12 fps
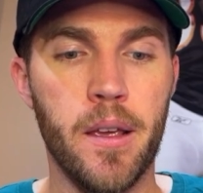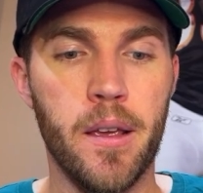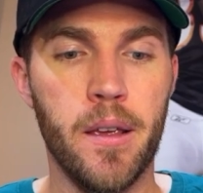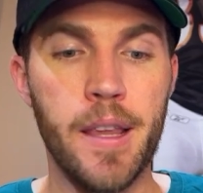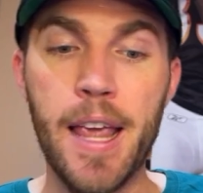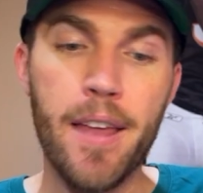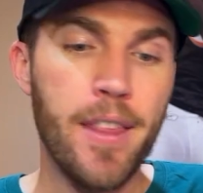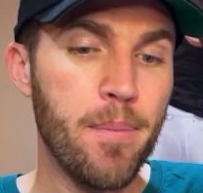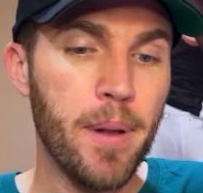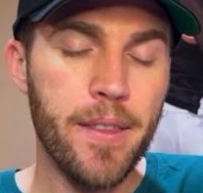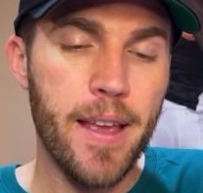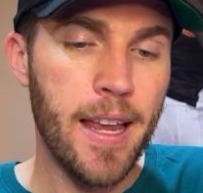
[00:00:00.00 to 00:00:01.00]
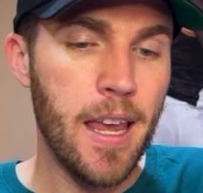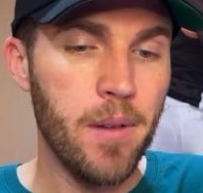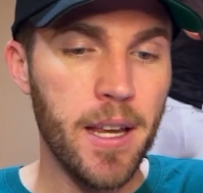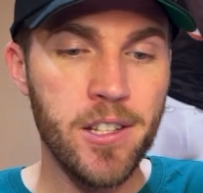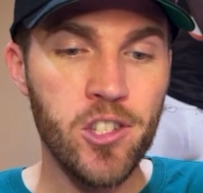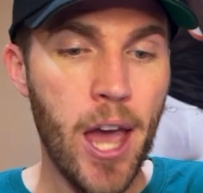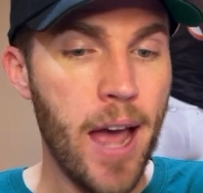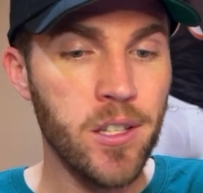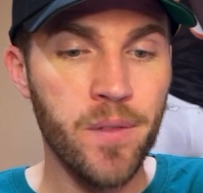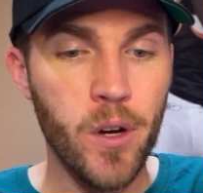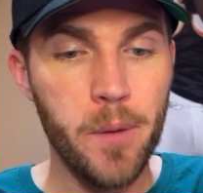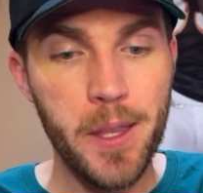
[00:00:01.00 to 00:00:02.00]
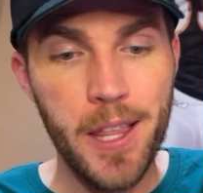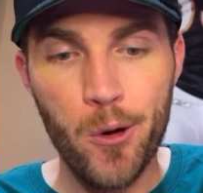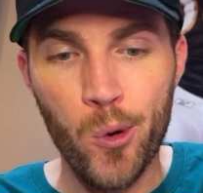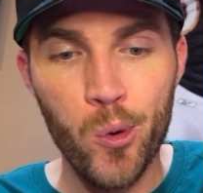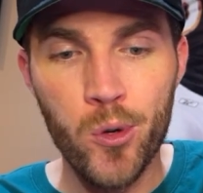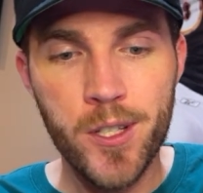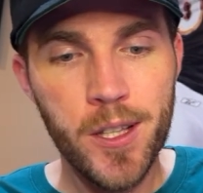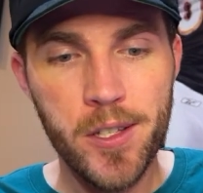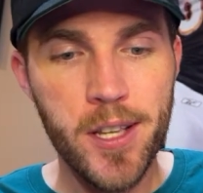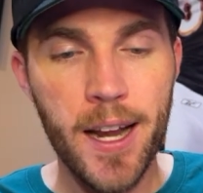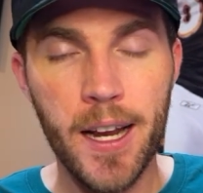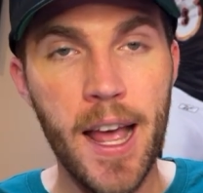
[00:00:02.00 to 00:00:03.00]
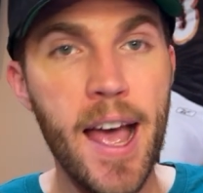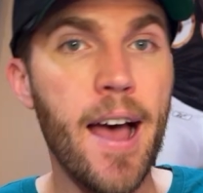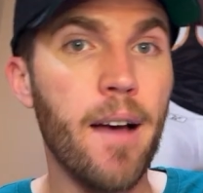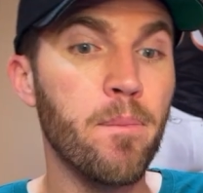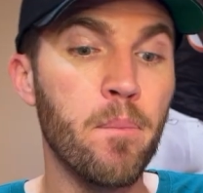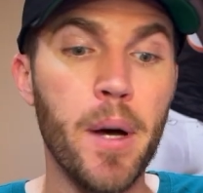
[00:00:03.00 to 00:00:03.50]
yeah, they played that game against Jacksonville. I mean, they cruised in the second half.